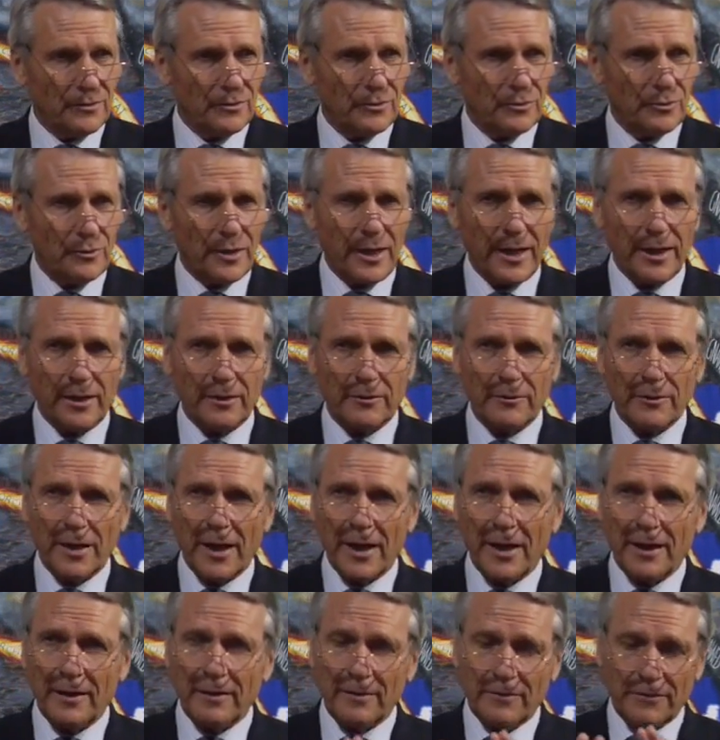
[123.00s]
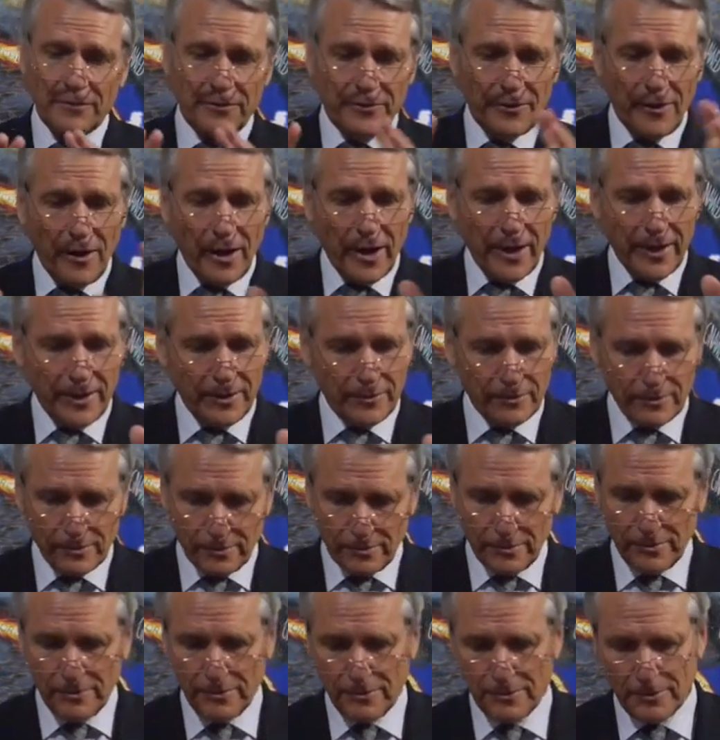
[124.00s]
to a grand
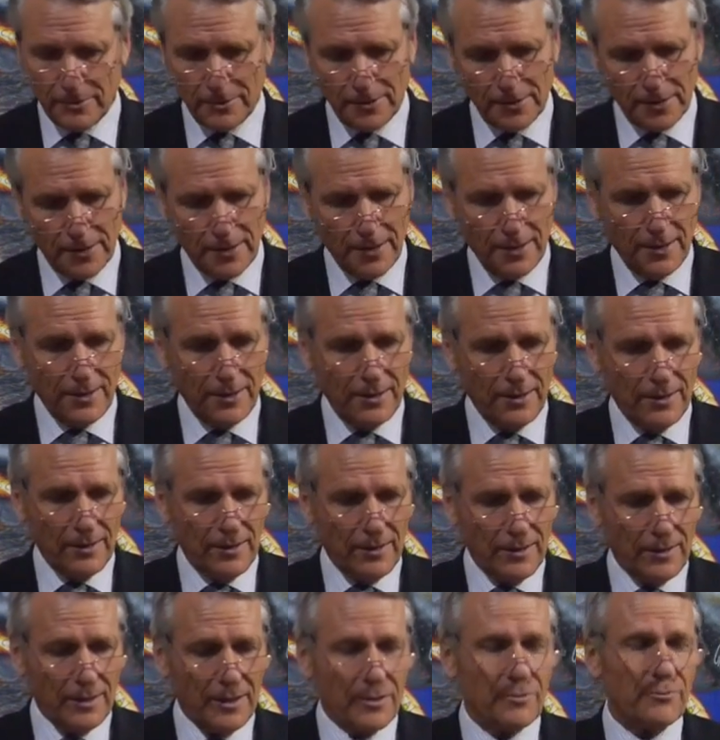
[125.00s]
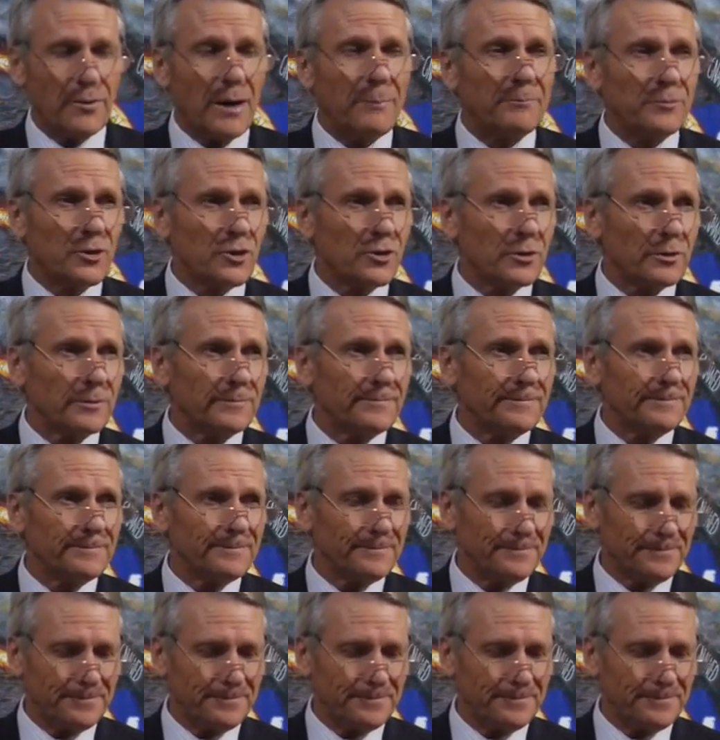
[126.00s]
final eruption.